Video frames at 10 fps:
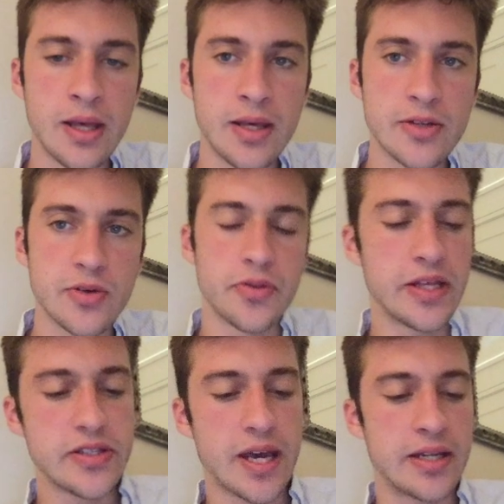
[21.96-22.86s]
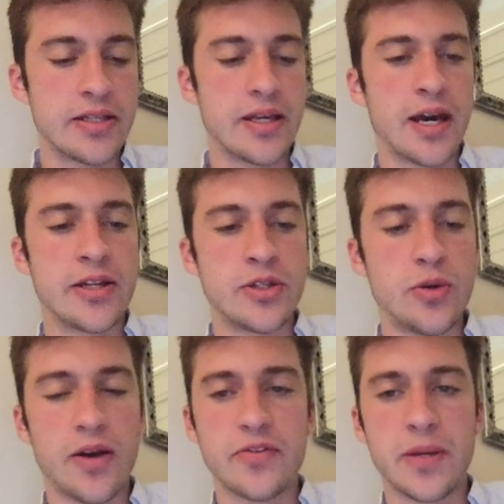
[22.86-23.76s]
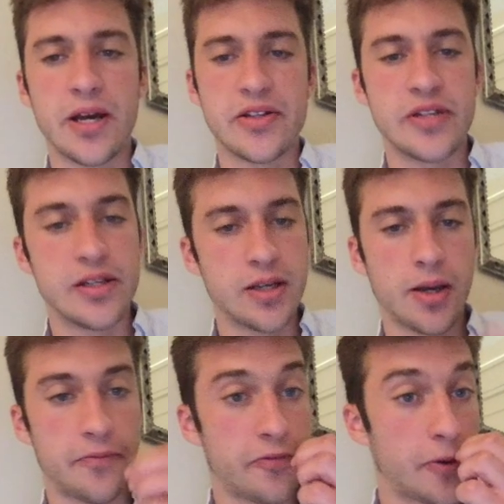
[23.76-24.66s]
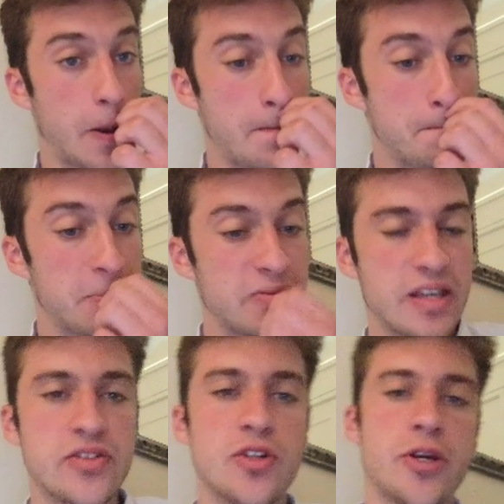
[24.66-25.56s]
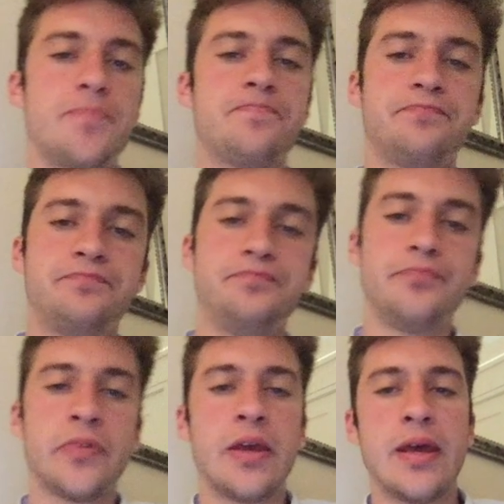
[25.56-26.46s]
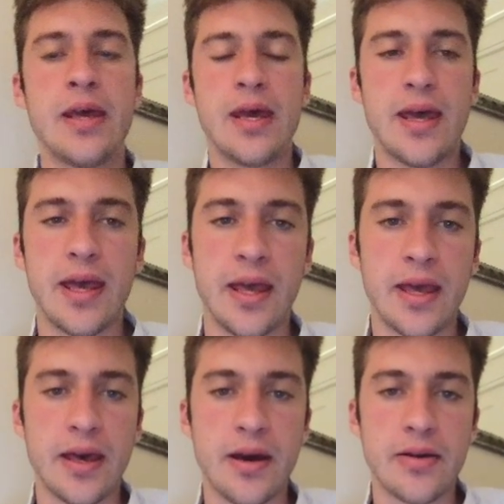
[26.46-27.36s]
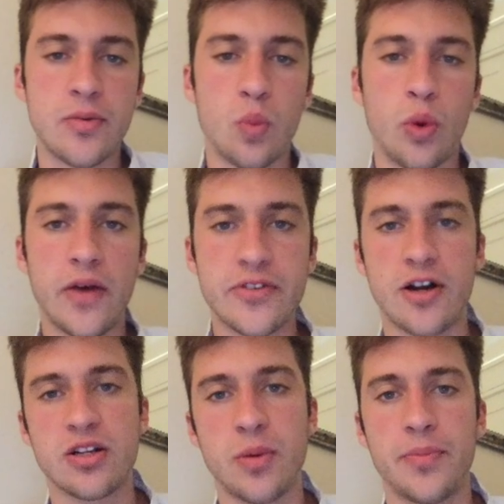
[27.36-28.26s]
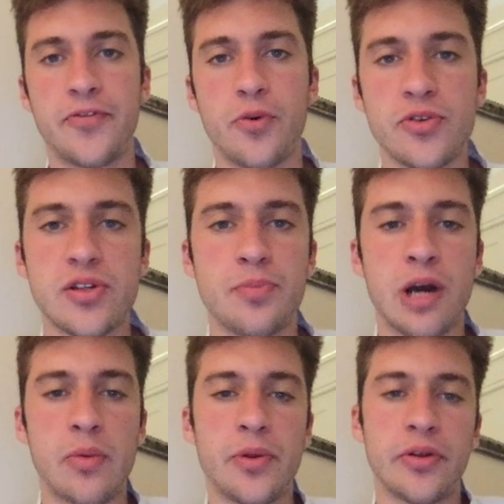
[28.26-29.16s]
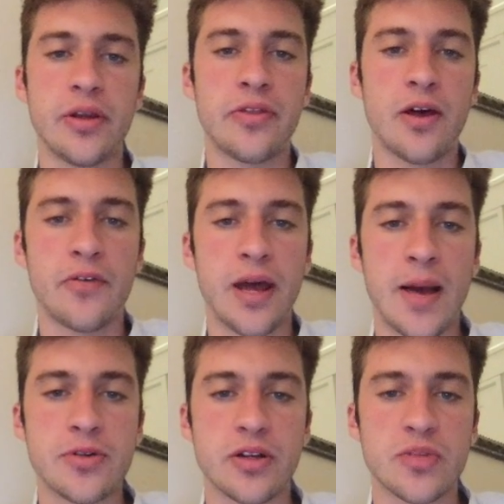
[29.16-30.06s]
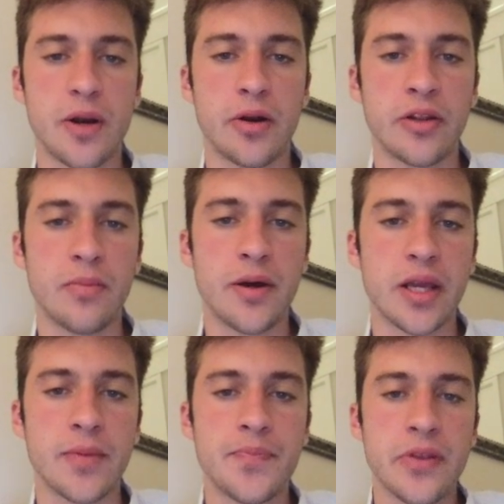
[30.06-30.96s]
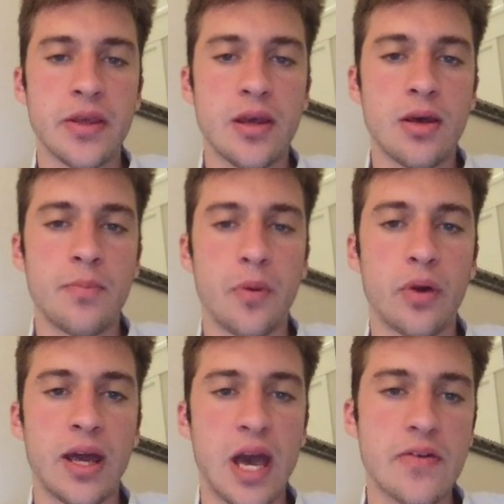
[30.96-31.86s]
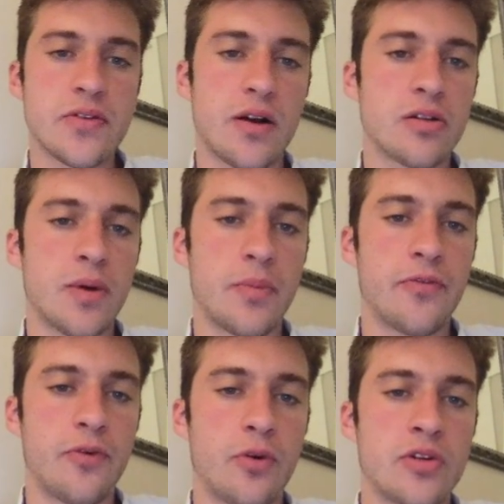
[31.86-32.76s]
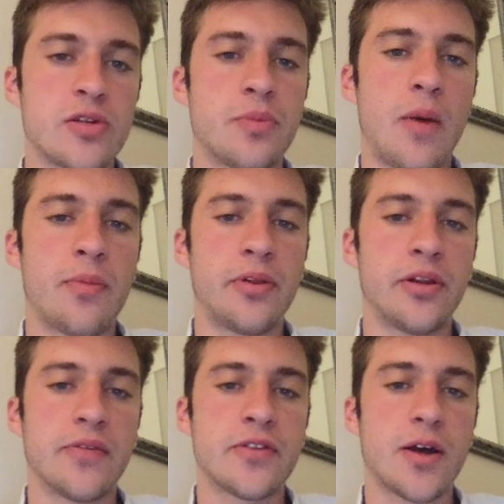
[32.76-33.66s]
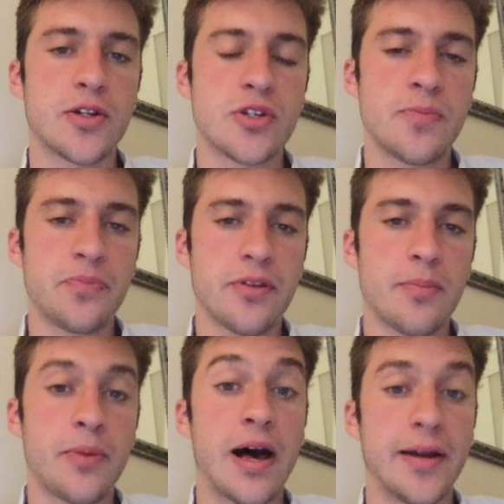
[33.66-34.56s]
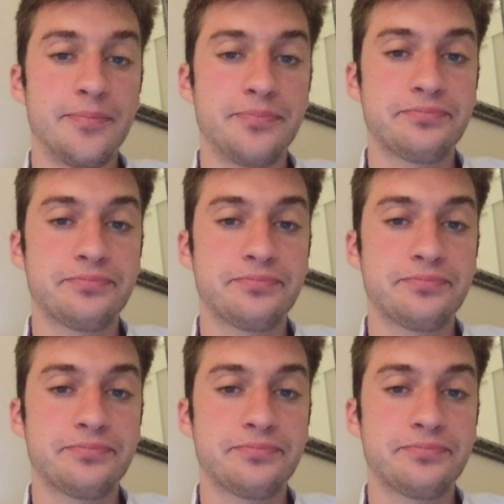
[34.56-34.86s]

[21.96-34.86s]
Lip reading: So this idea, I do have to be honest, did come from Tasty Trade. And what I've talked about before is the probability of an option expiring in the money. But what I haven't talked about before is the probability of touch pot.